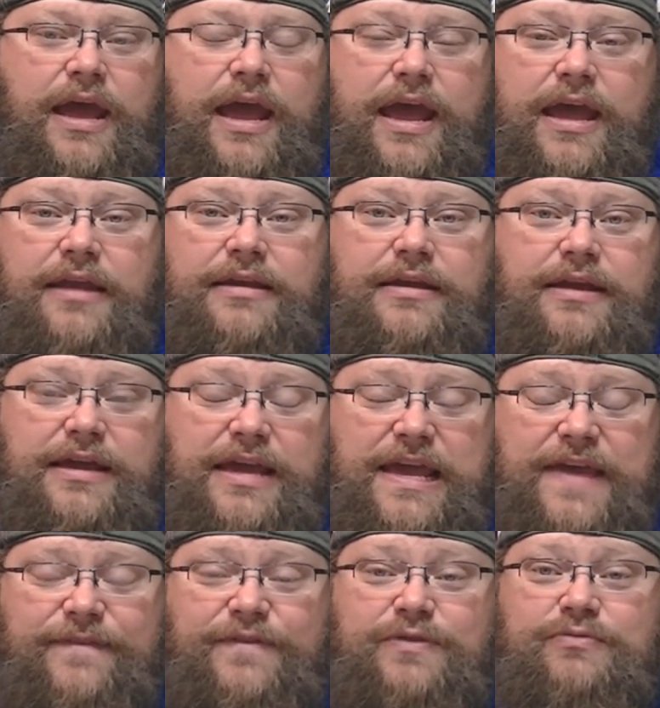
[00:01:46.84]
And
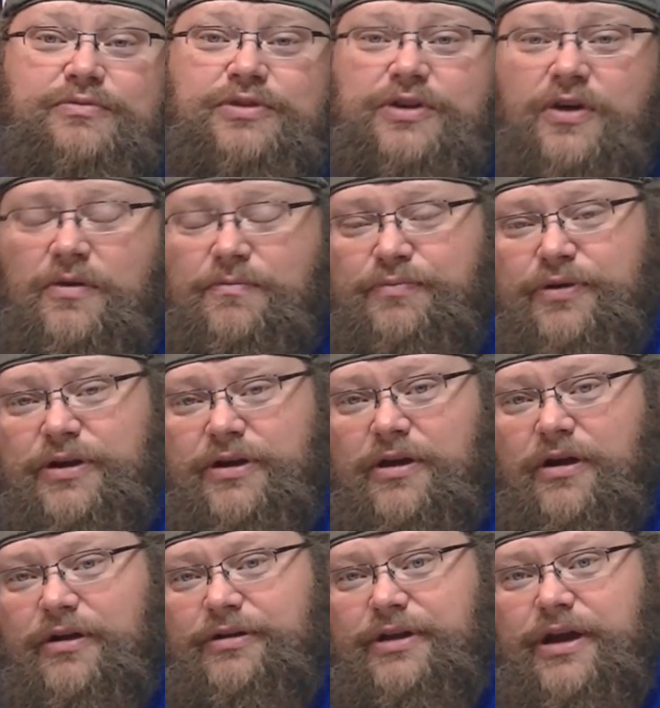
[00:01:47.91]
if you don't put a
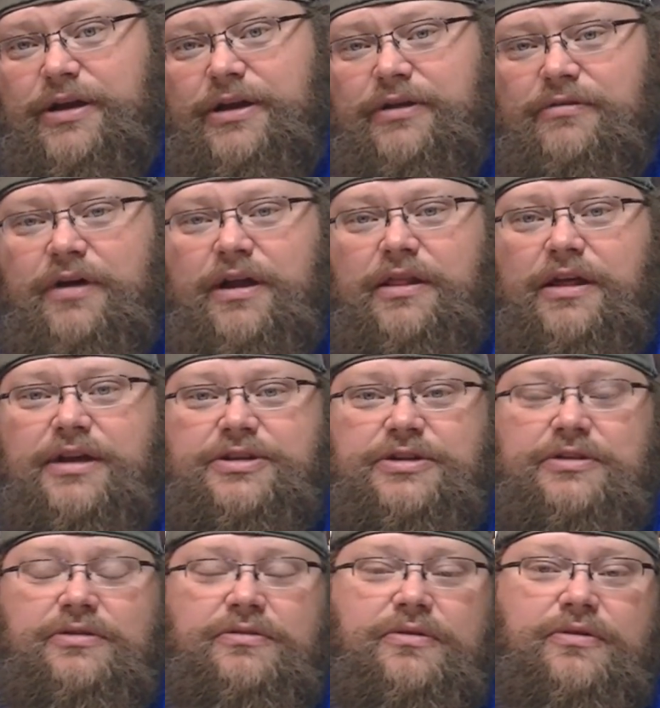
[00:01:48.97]
card down in
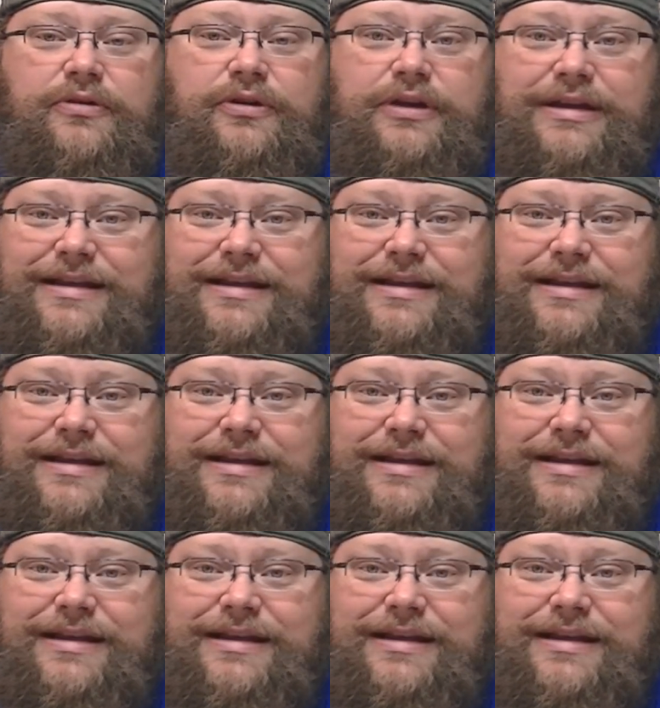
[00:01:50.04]
chronological order,